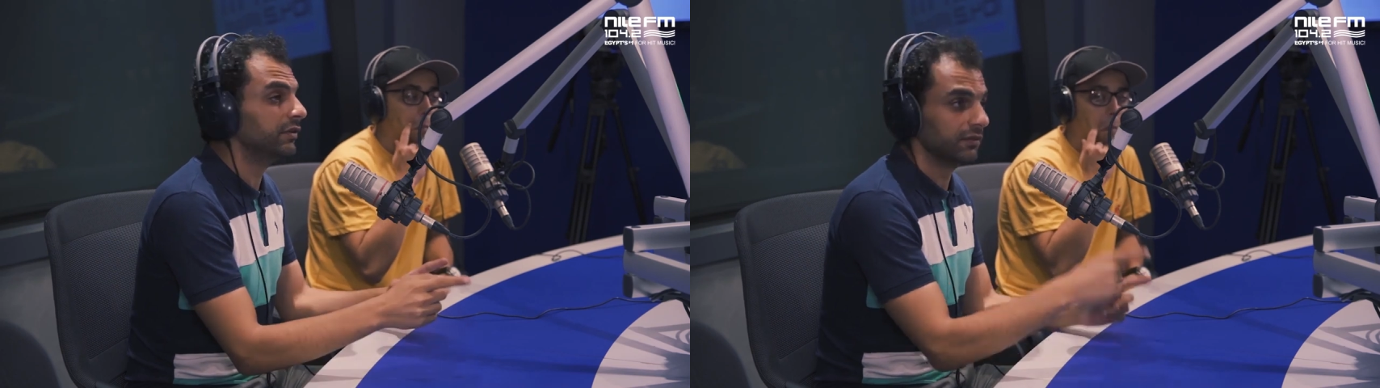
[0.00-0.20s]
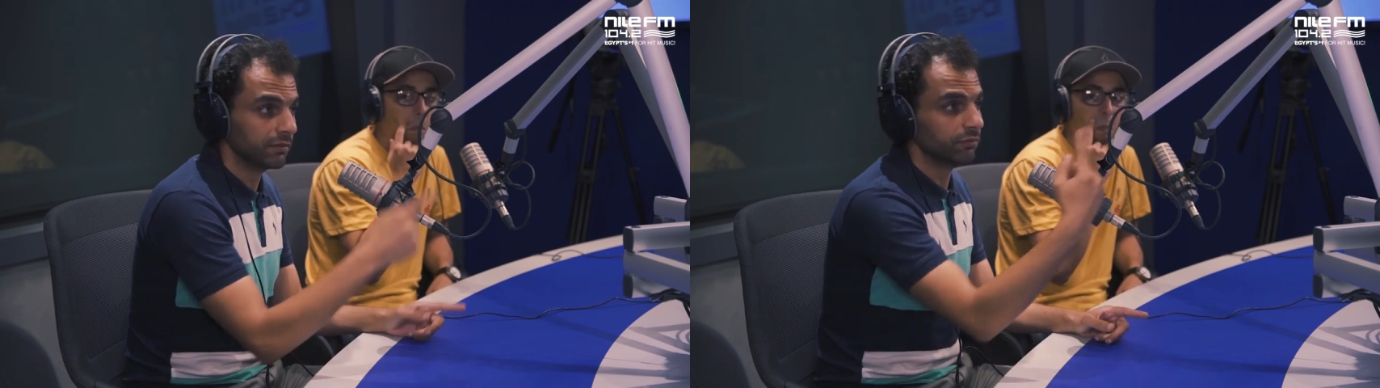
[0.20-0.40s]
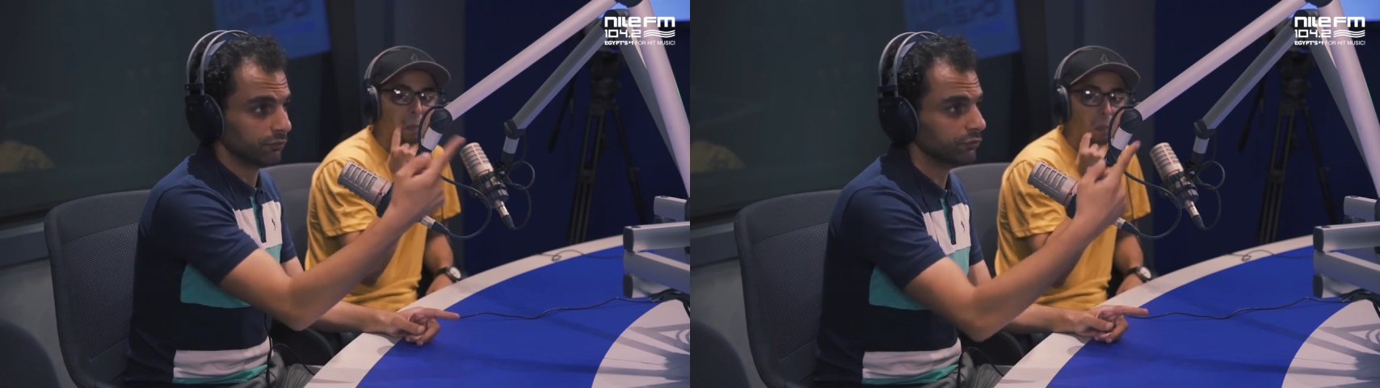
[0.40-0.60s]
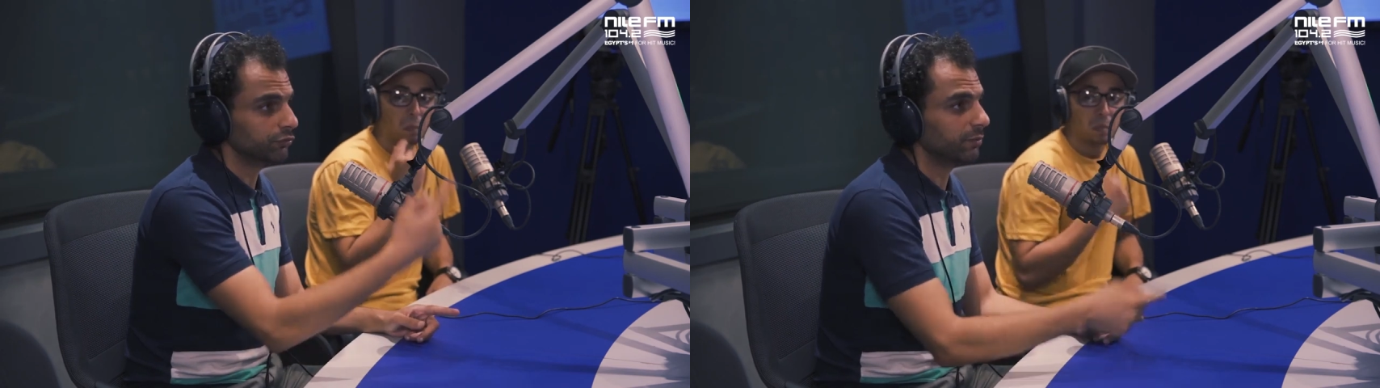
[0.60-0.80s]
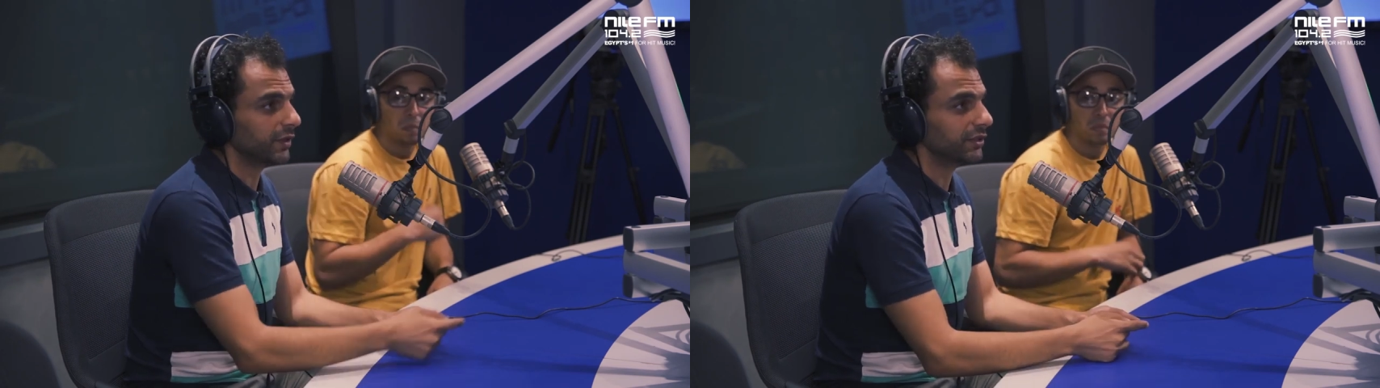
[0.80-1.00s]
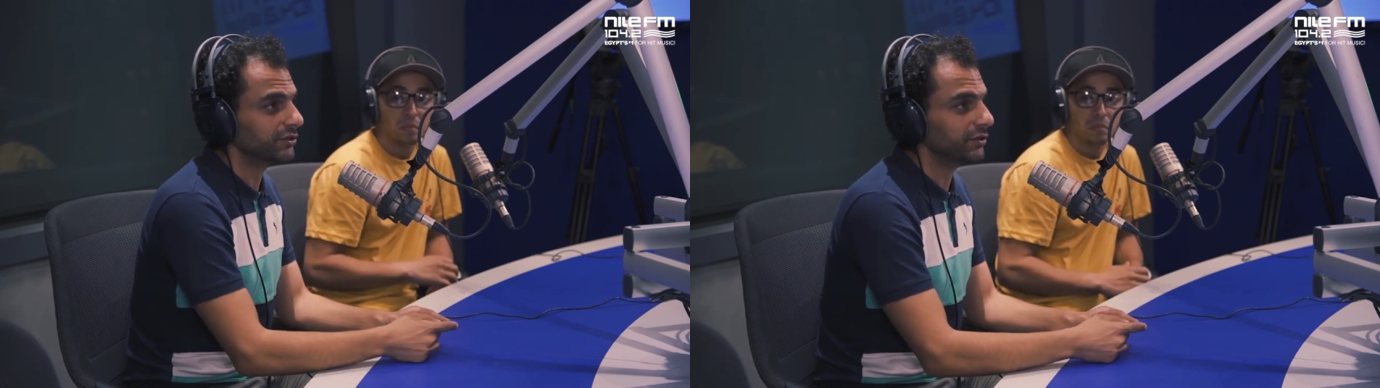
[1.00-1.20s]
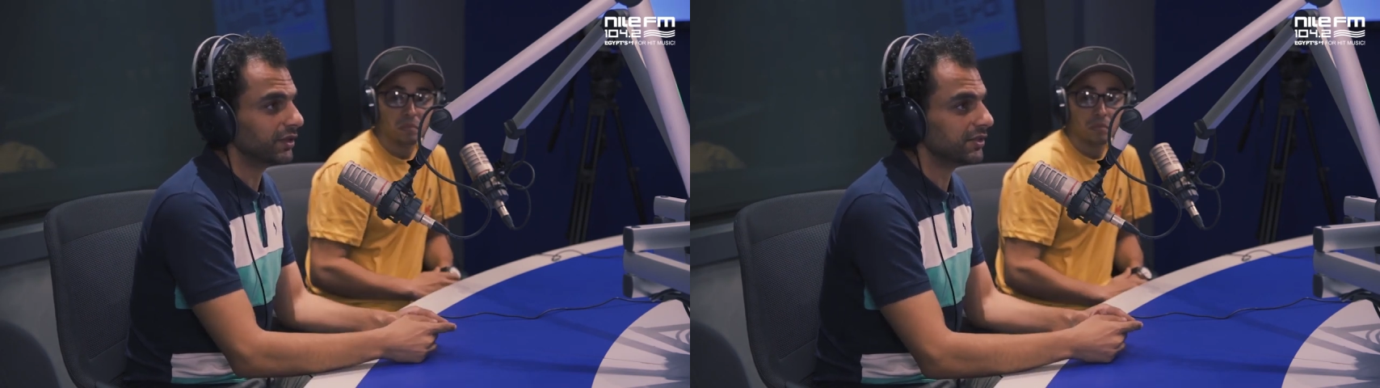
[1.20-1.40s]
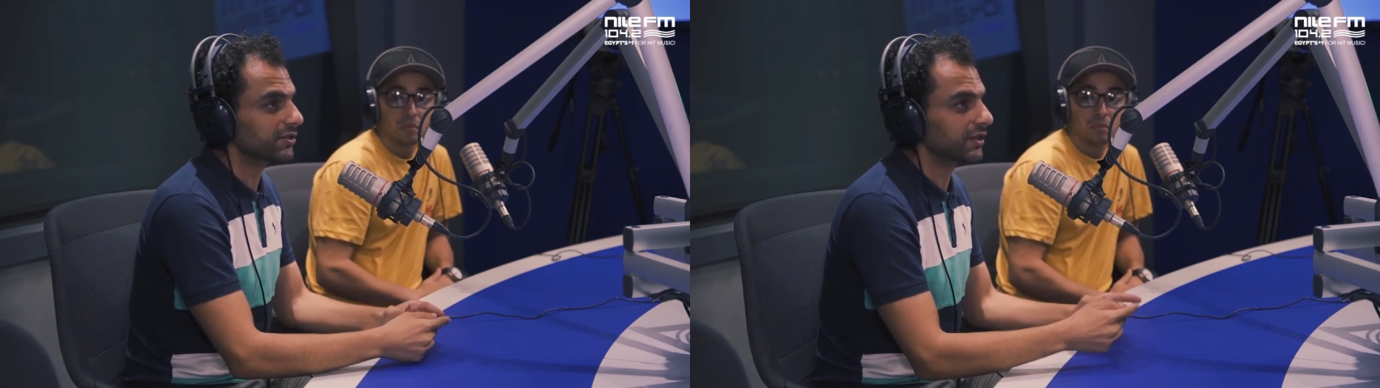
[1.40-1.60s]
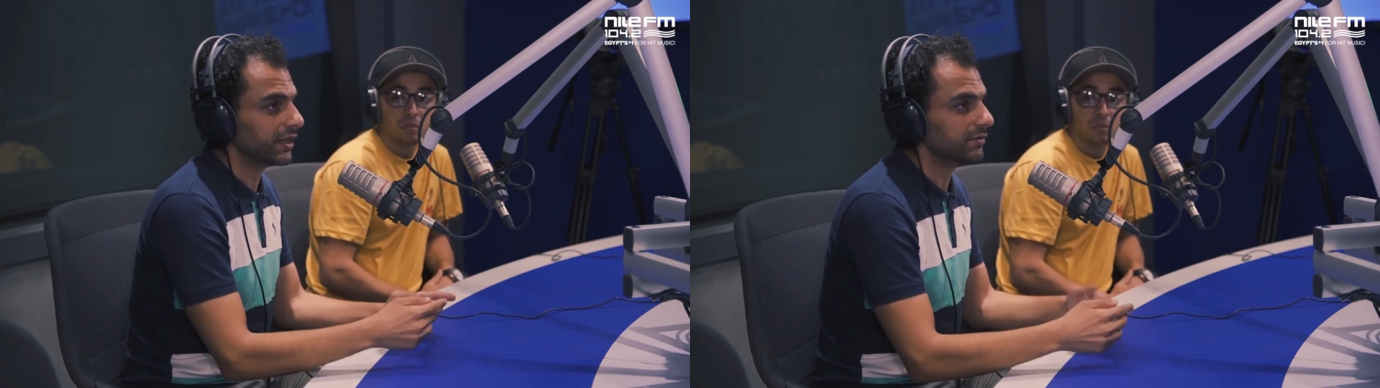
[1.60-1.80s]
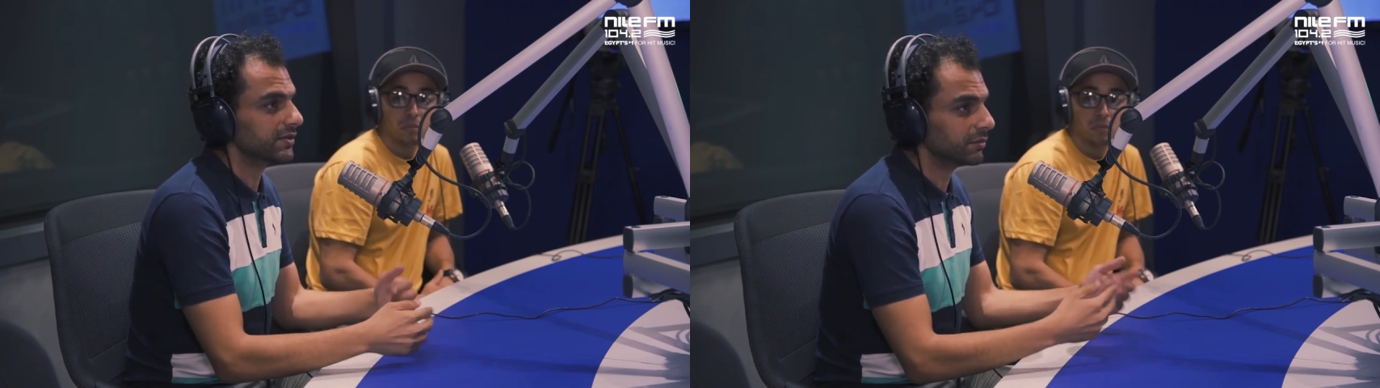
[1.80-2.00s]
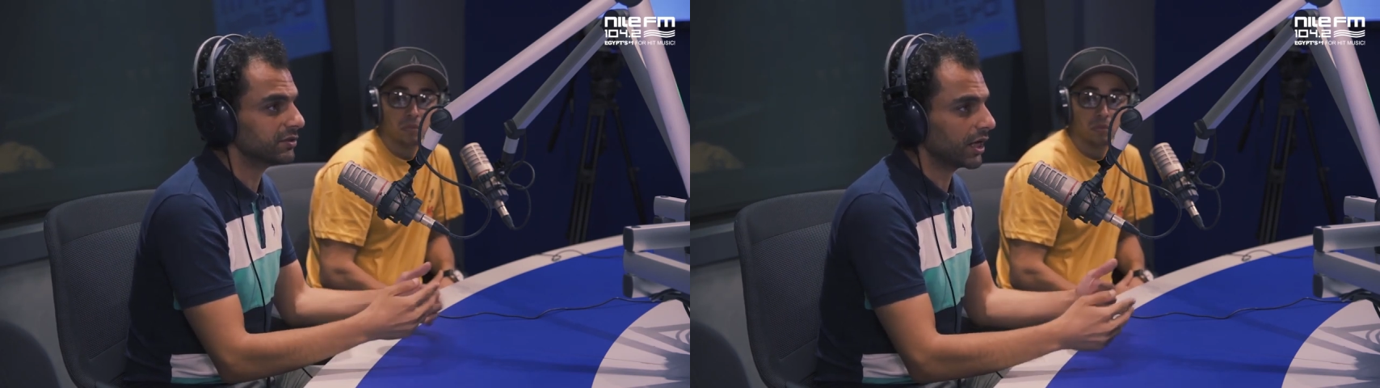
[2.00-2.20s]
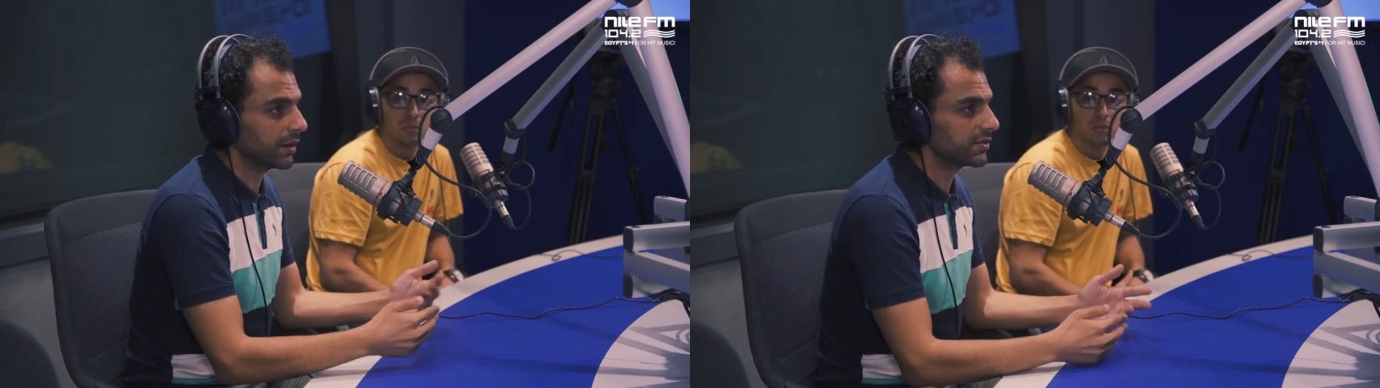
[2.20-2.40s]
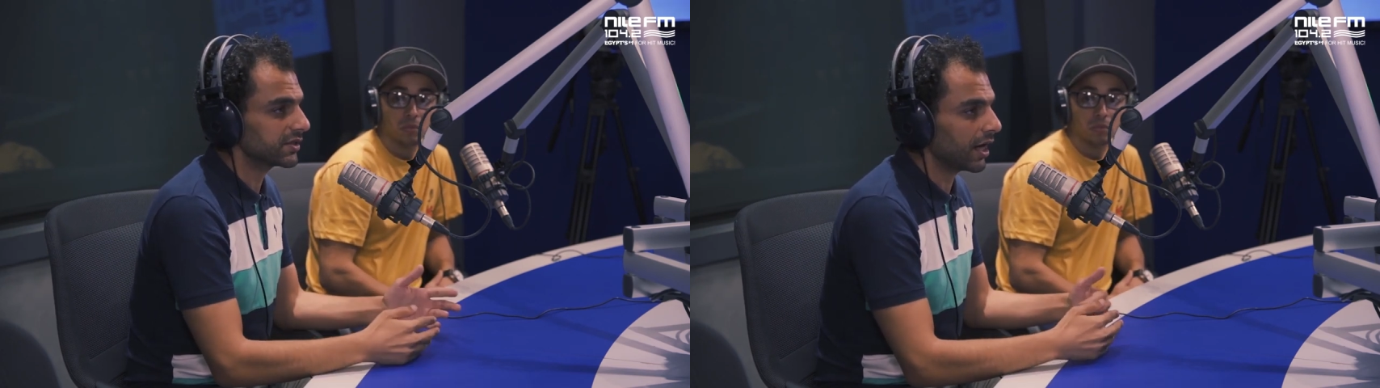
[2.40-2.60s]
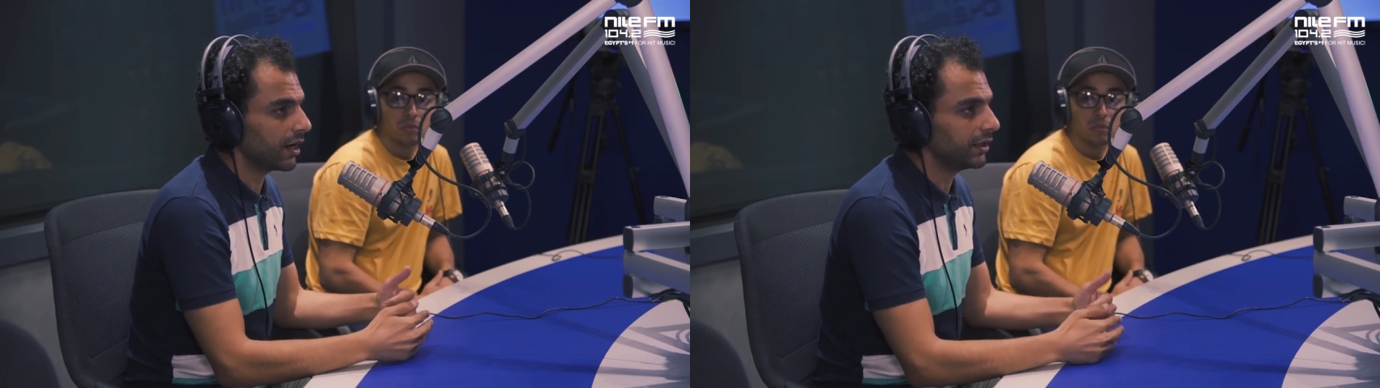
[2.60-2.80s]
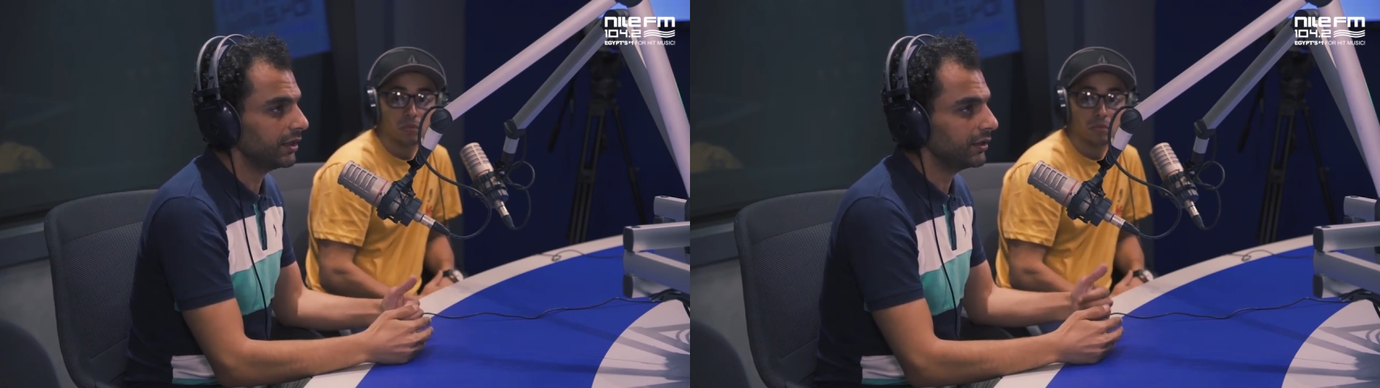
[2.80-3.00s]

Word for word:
Speaker 1: And even replying to your answer that sometimes